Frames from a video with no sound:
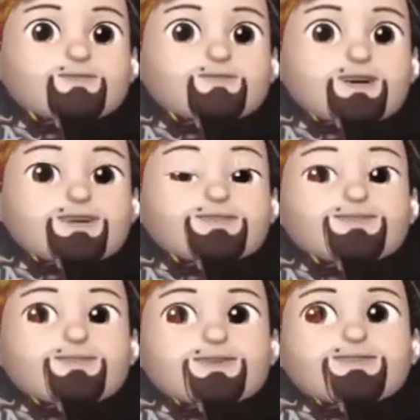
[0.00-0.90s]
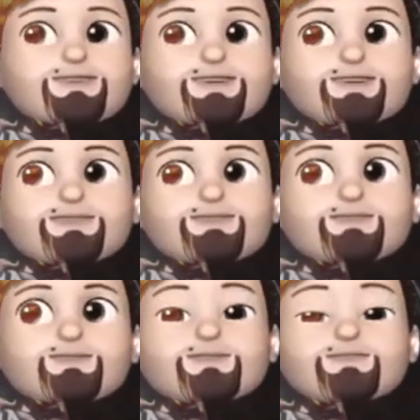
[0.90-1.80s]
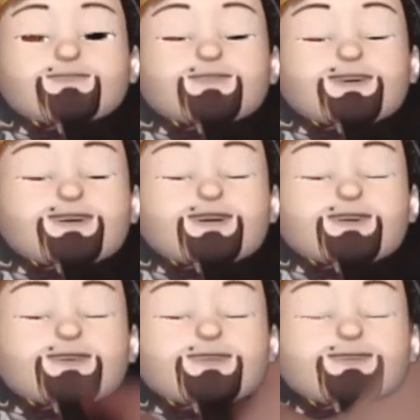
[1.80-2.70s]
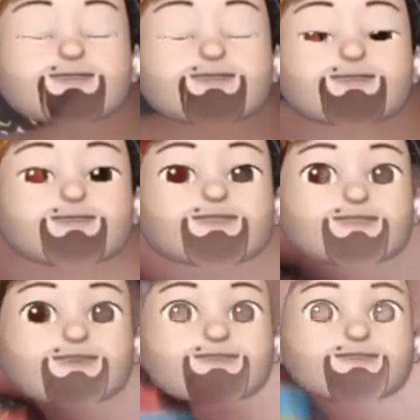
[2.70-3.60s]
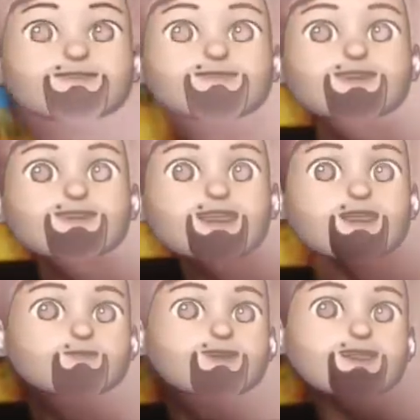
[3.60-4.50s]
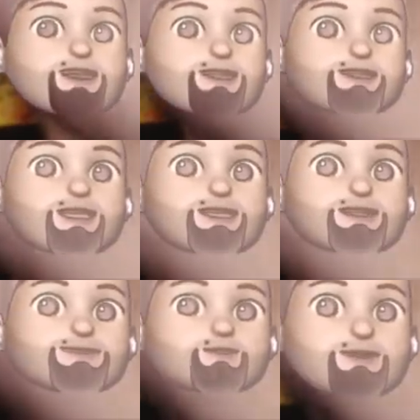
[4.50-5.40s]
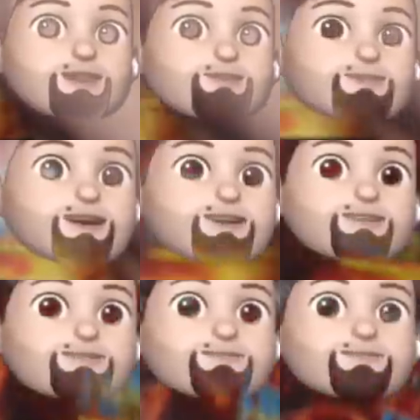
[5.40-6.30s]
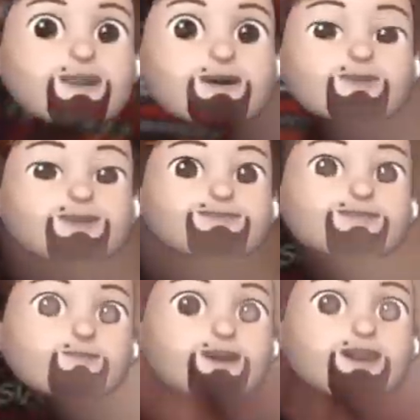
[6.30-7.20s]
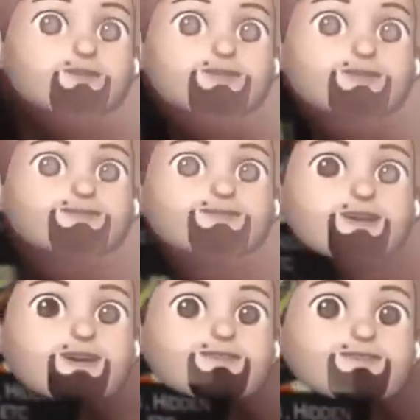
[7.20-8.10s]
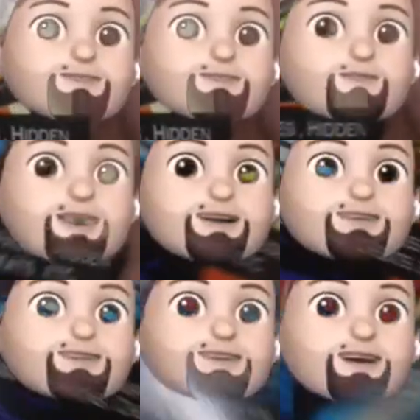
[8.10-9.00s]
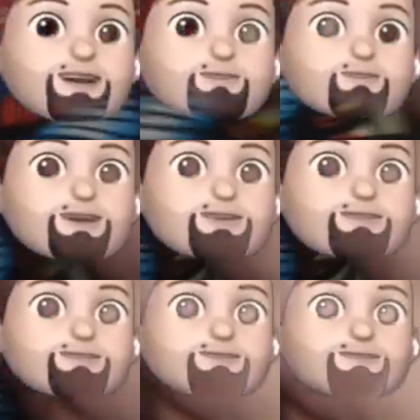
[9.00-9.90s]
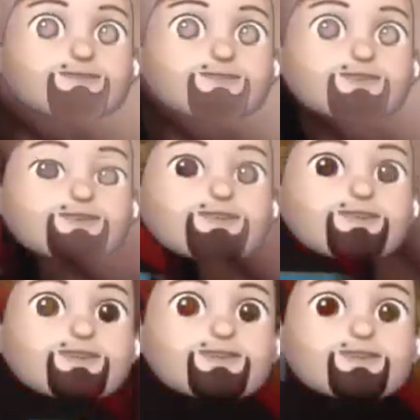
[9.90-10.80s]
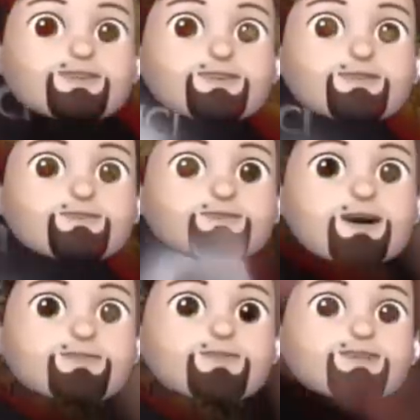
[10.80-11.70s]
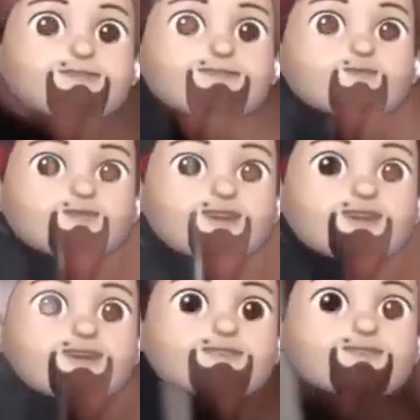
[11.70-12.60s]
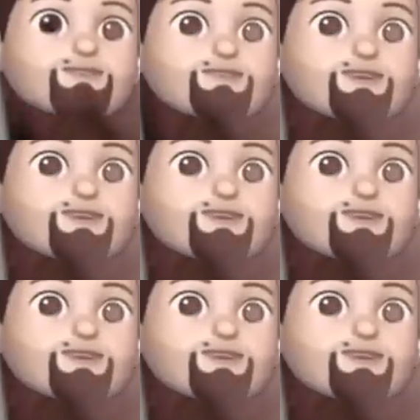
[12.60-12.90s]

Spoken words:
because basically this is not really the interesting game that I like as well, but maybe someday I will try to play it again, because maybe it's pretty interesting